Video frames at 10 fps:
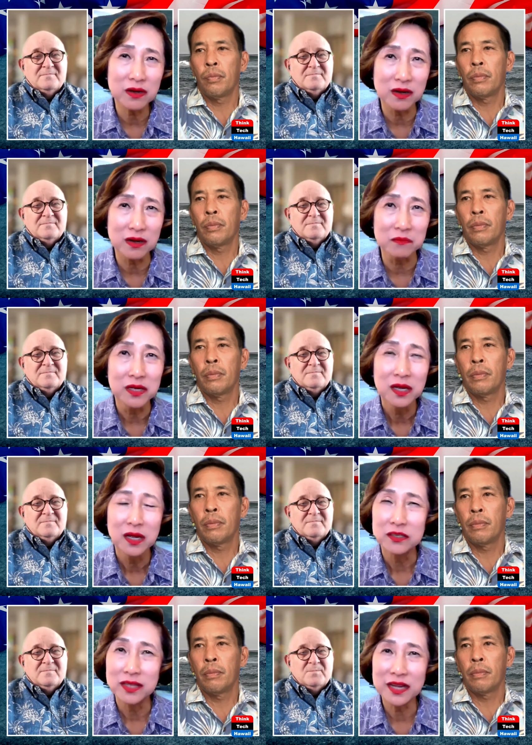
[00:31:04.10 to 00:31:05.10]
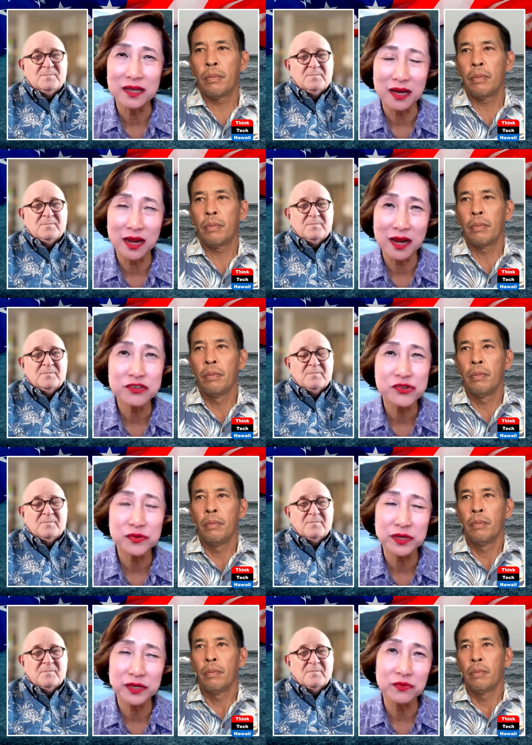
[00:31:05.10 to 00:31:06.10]
Speaker 1: come, they can
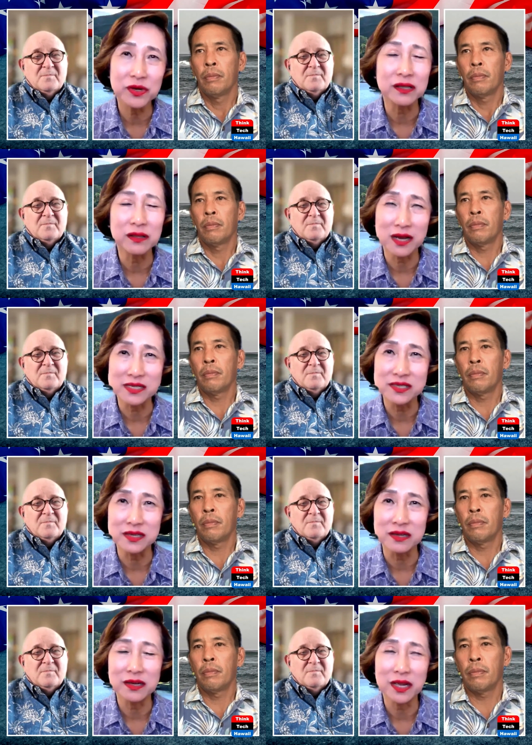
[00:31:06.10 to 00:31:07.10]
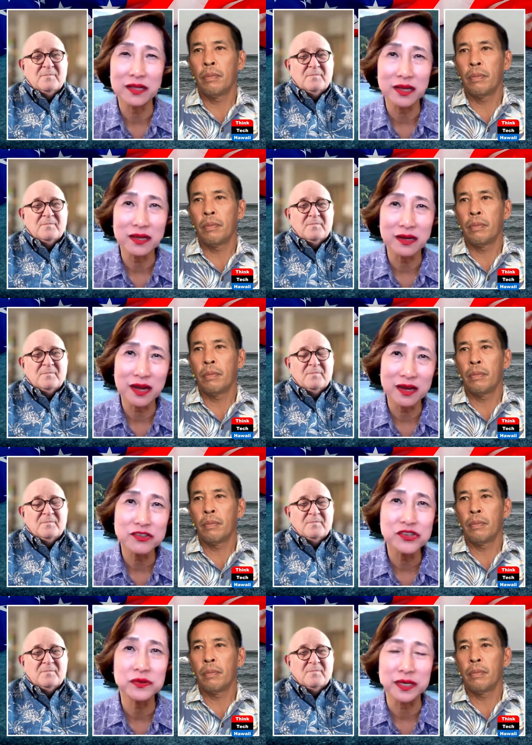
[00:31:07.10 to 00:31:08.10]
actually realize it and they can
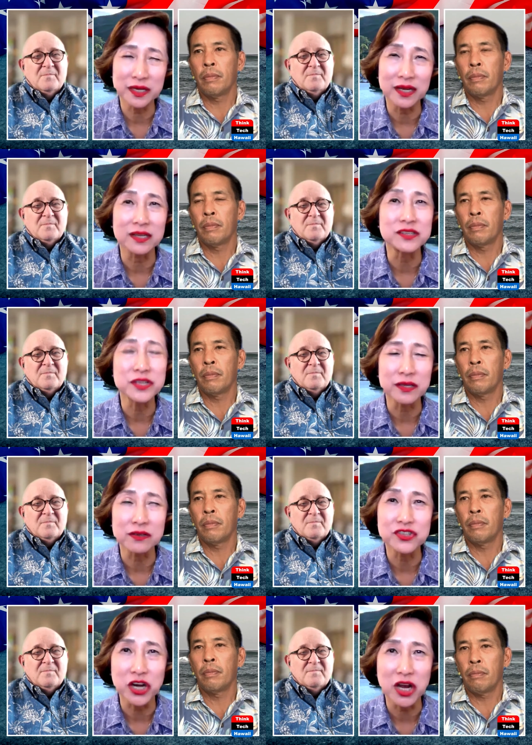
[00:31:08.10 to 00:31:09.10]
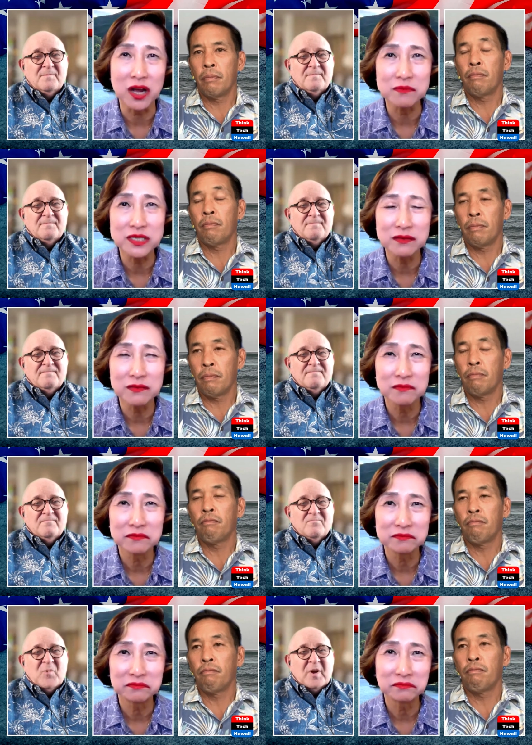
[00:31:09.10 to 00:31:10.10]
actually get into those jobs.
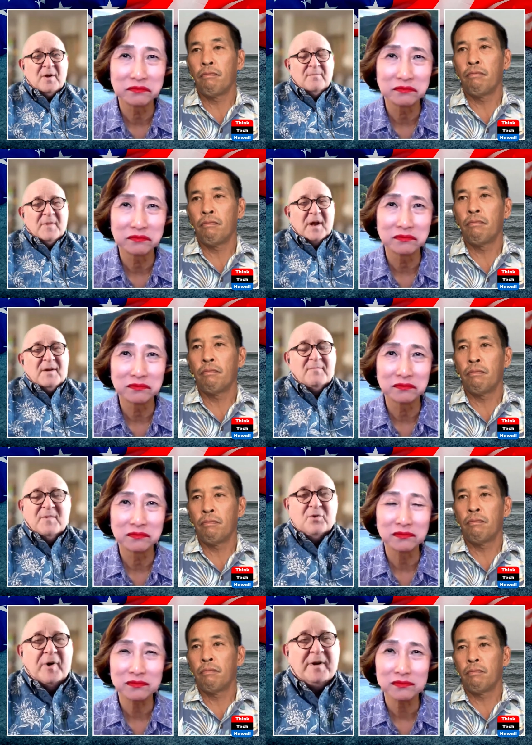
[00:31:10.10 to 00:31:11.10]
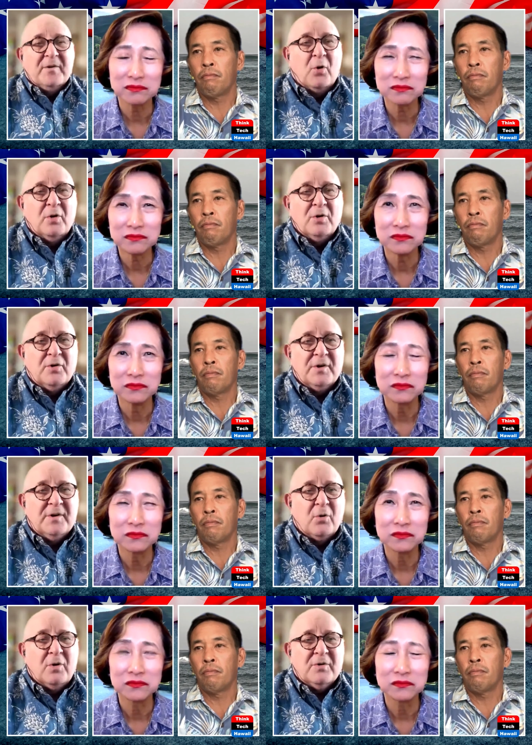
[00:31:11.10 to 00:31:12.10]
Speaker 2: Yeah, uh, great. All
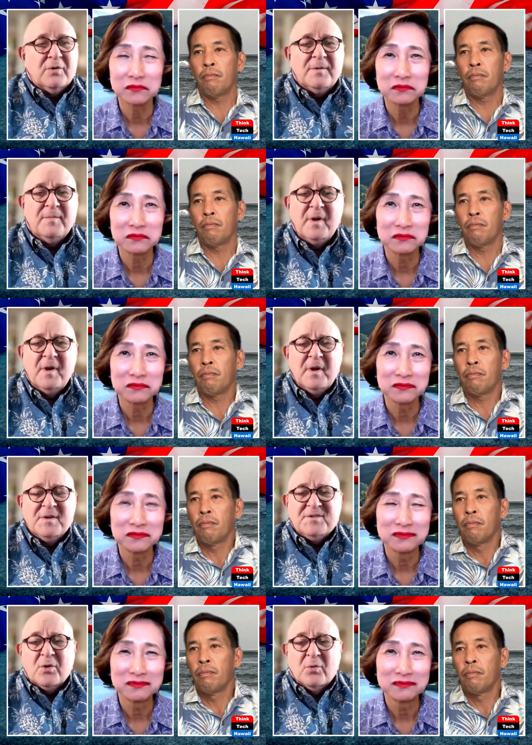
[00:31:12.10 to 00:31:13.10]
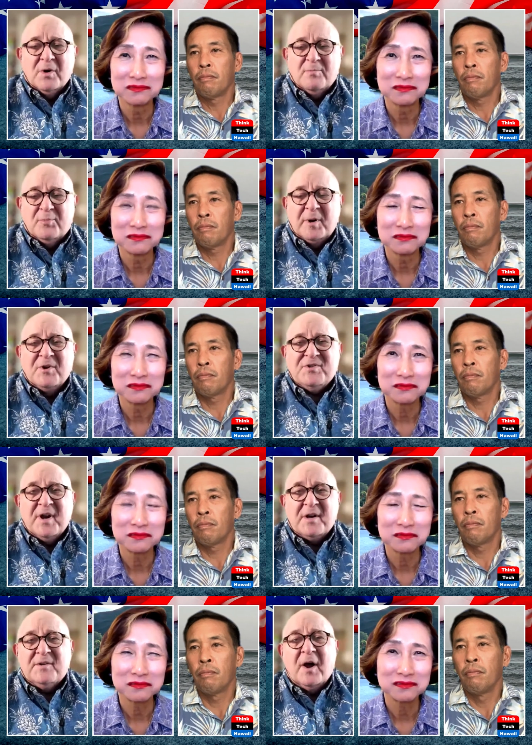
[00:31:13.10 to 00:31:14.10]
good. All good. So we're pretty much
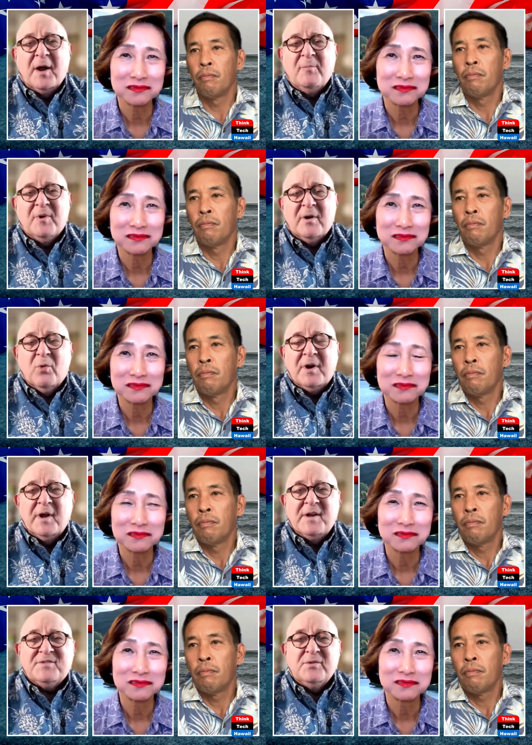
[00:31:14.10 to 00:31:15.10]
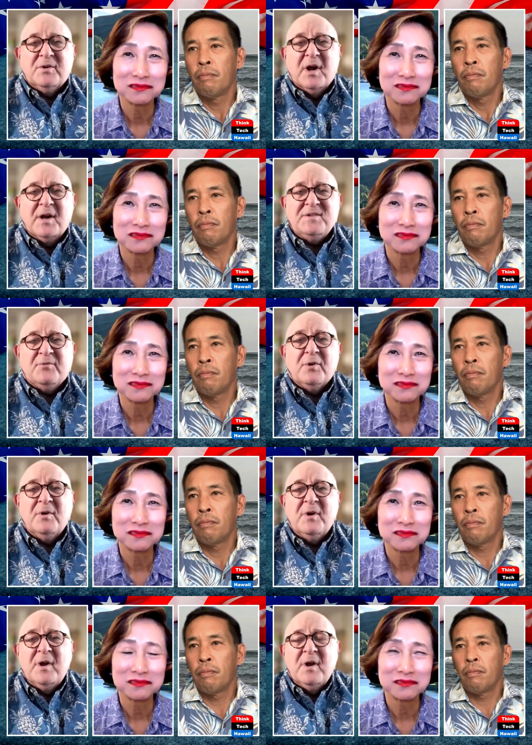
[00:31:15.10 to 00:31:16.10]
out of time, but I want to ask you guys for